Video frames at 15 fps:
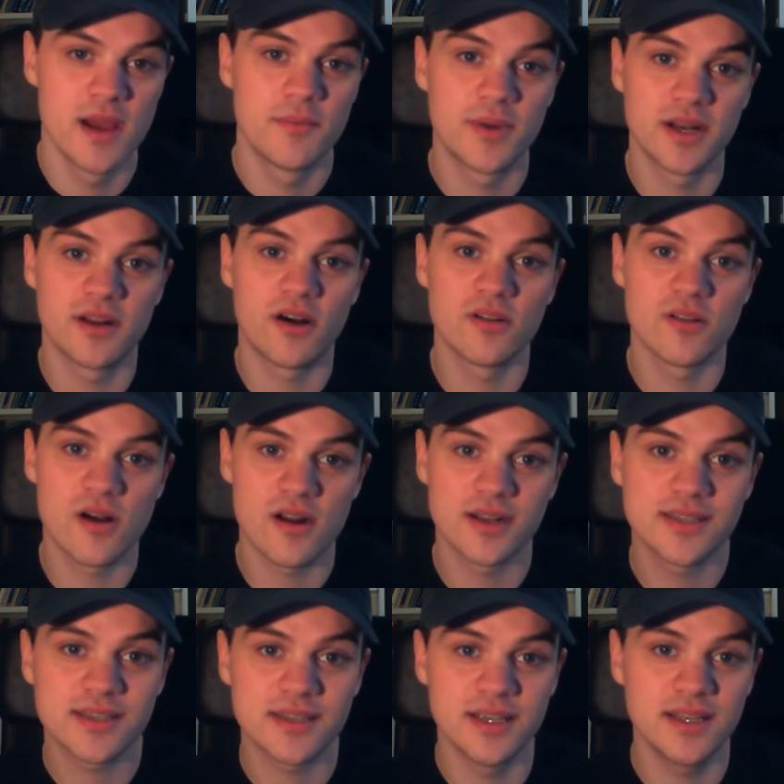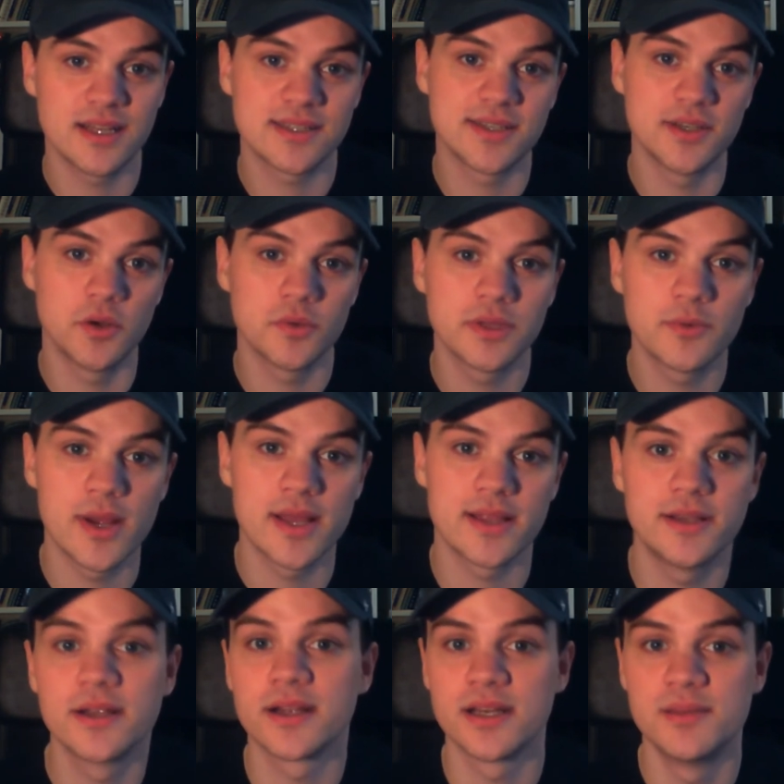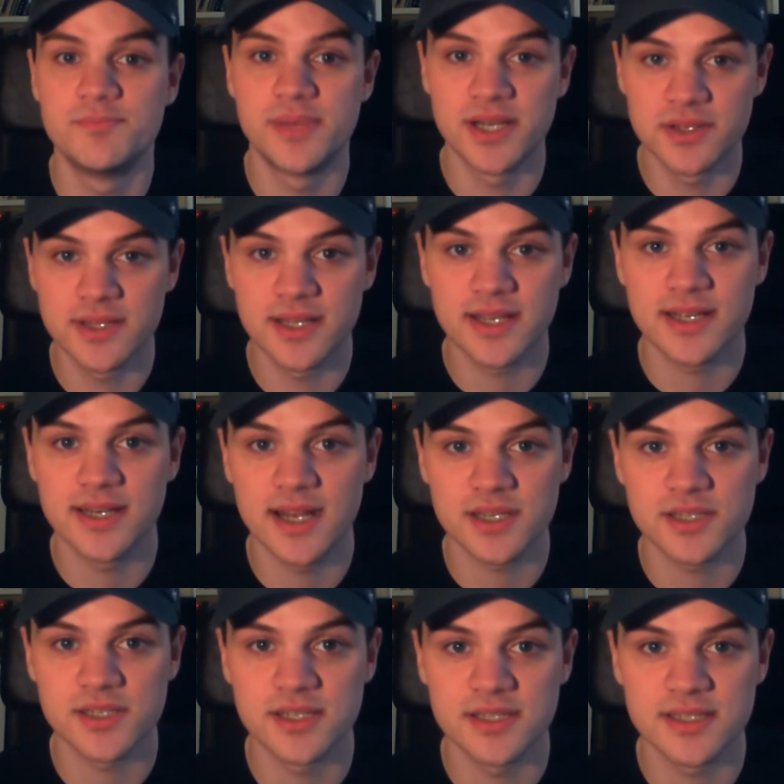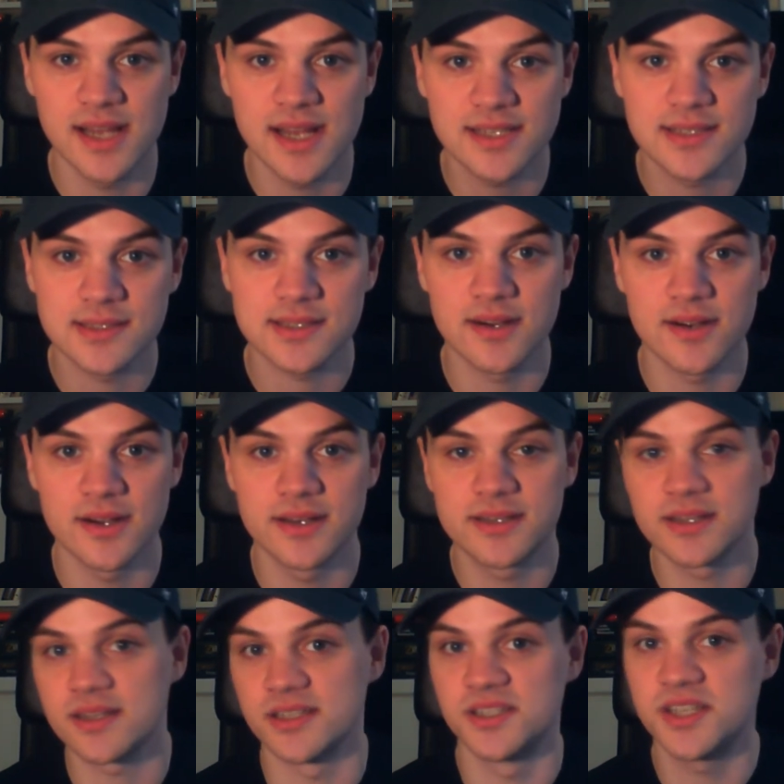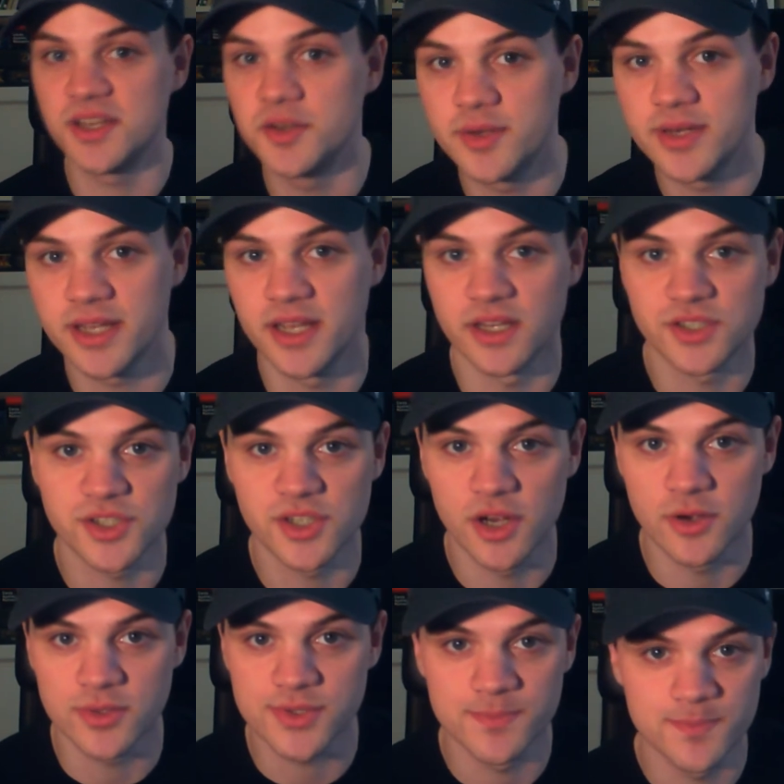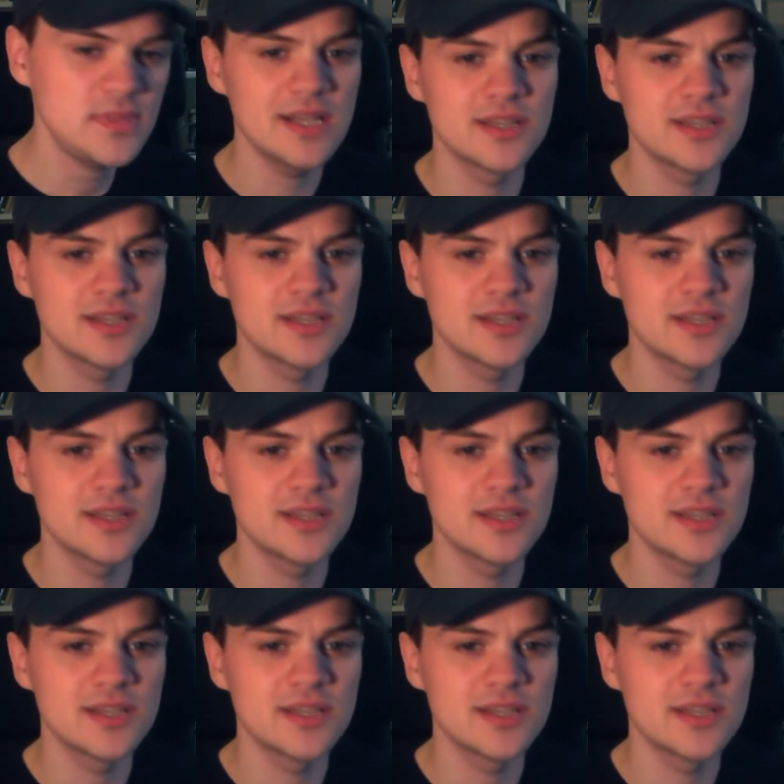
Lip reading: But in all honesty, that's the only way that you're going to build the connections necessary to continue to get shows.